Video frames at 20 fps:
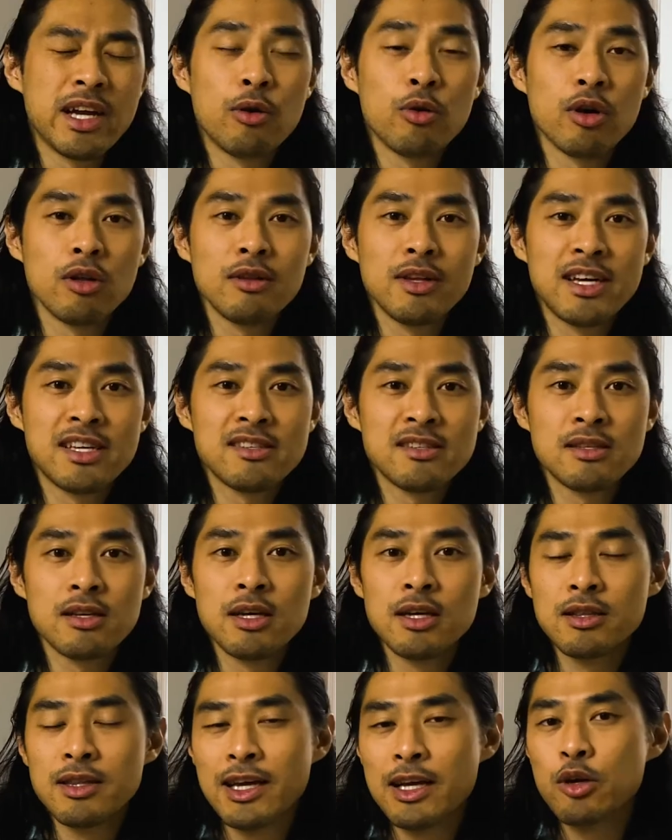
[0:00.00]
will list
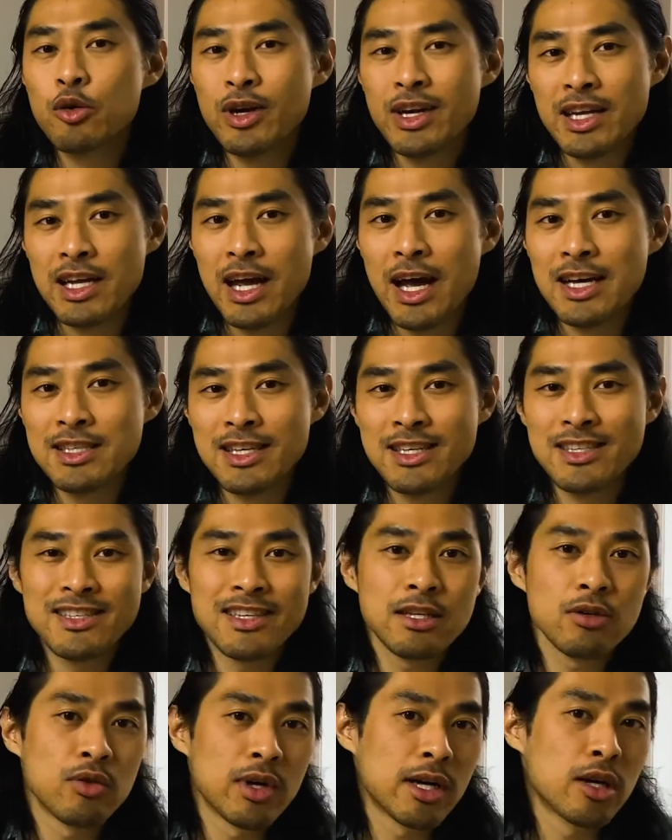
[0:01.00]
the ingredient as a
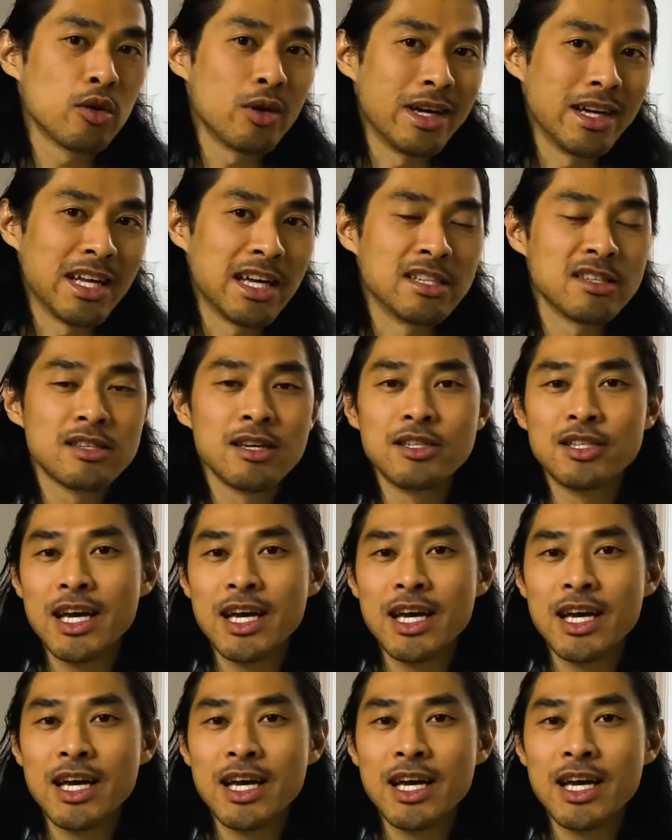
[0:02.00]
single ingredient such